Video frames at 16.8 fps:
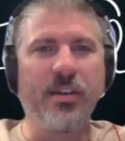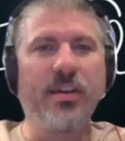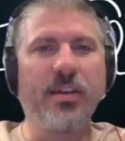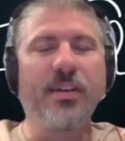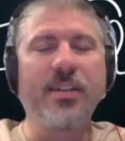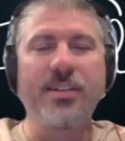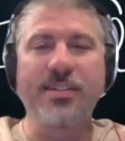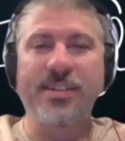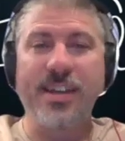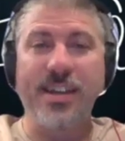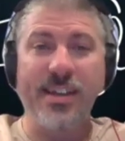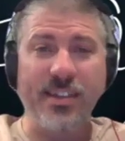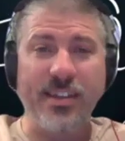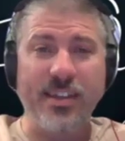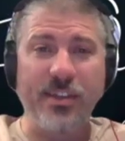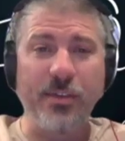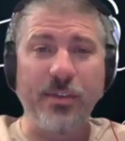The
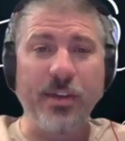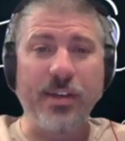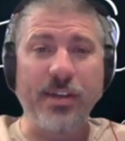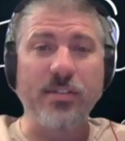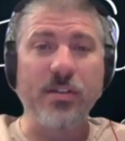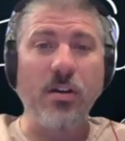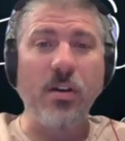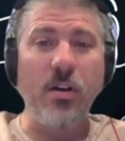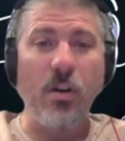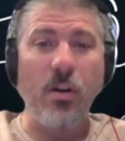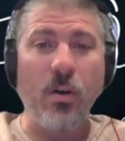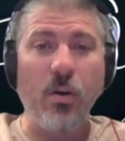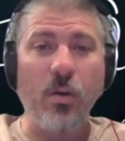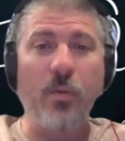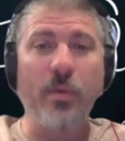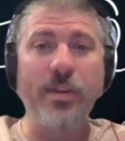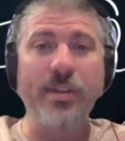second thing you guys
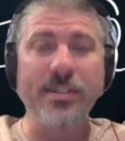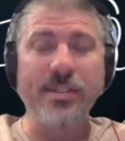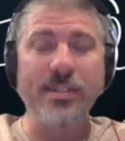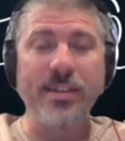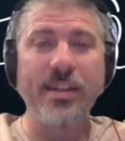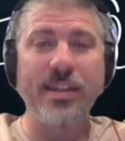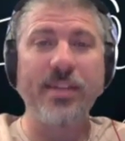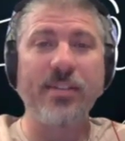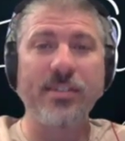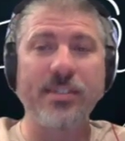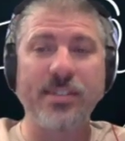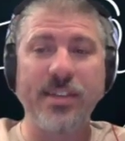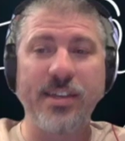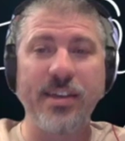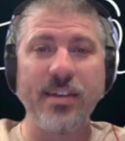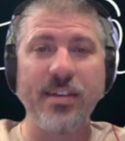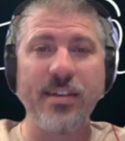always sit here and
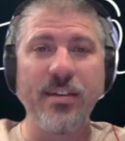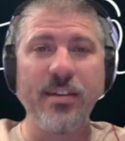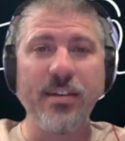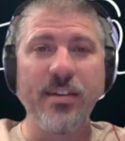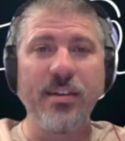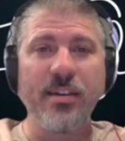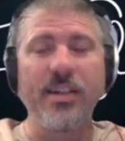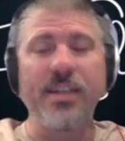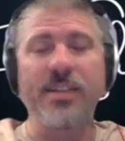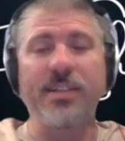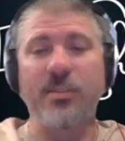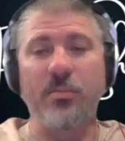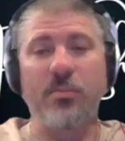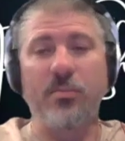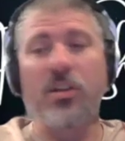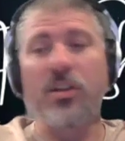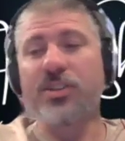say is
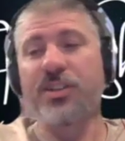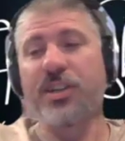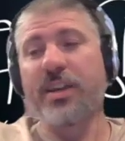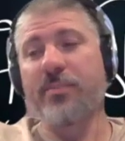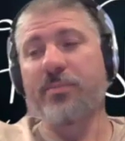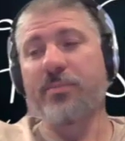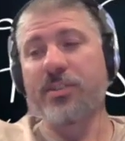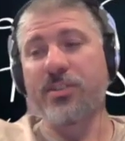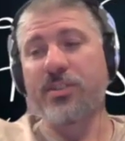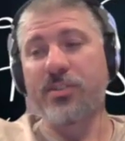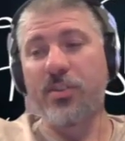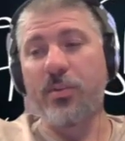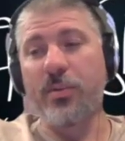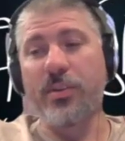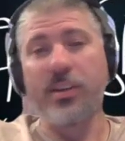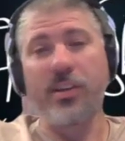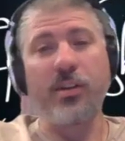LeBron James is
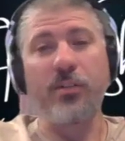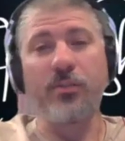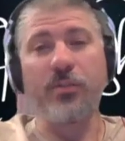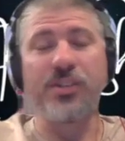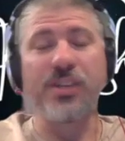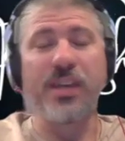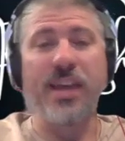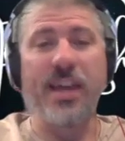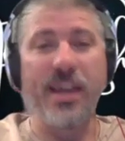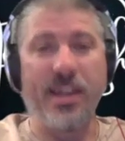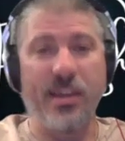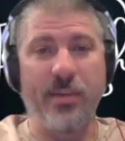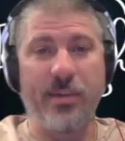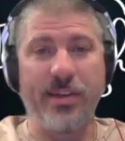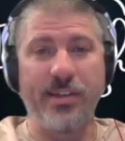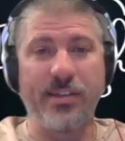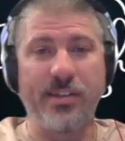doing the coaching
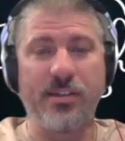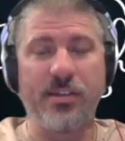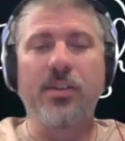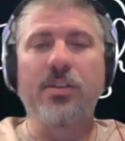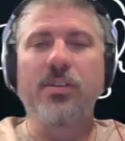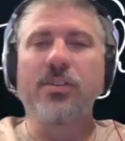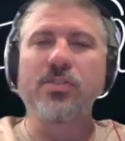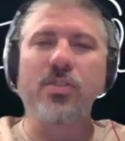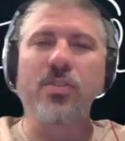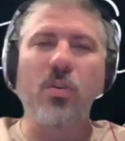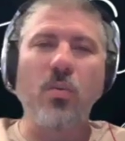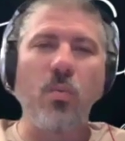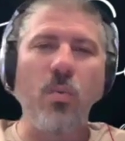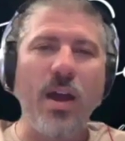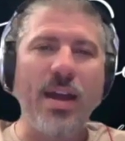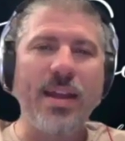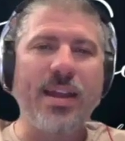anyways. So
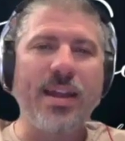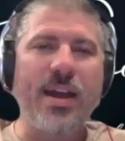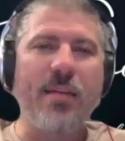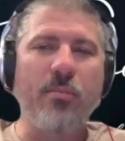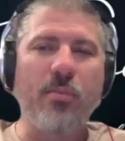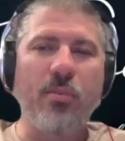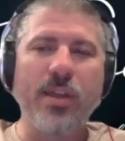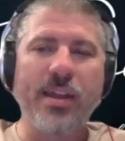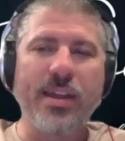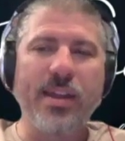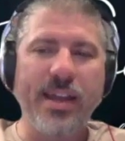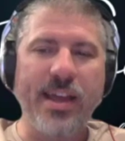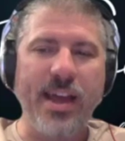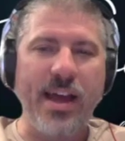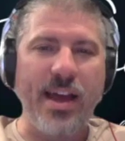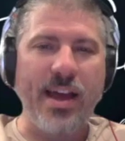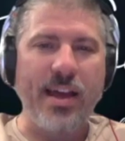why not bring in a
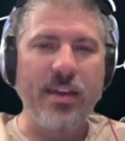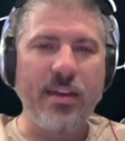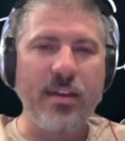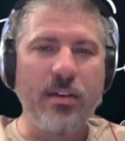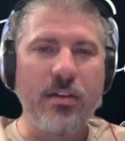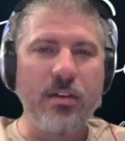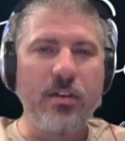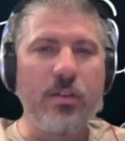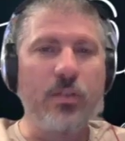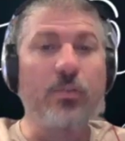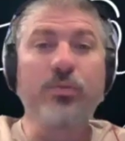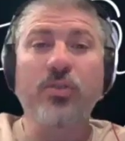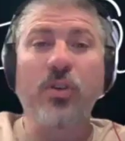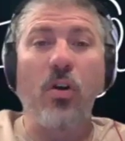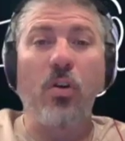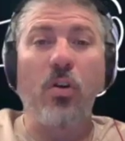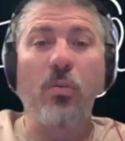guy who's
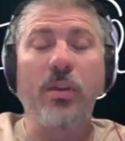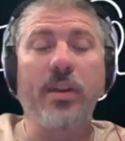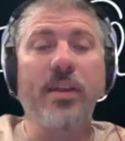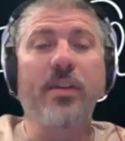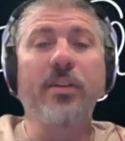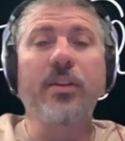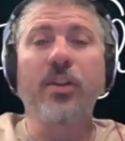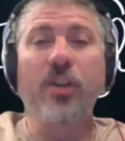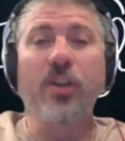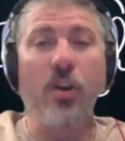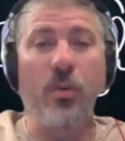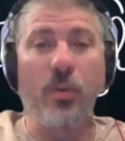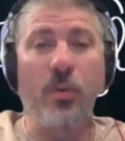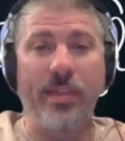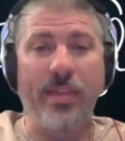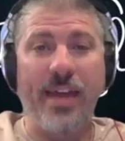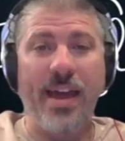already going to go
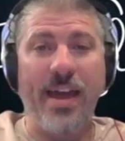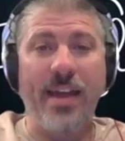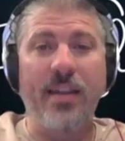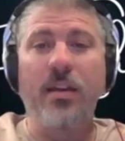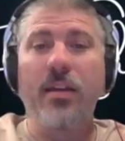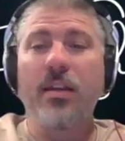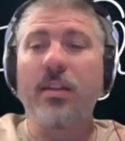with that?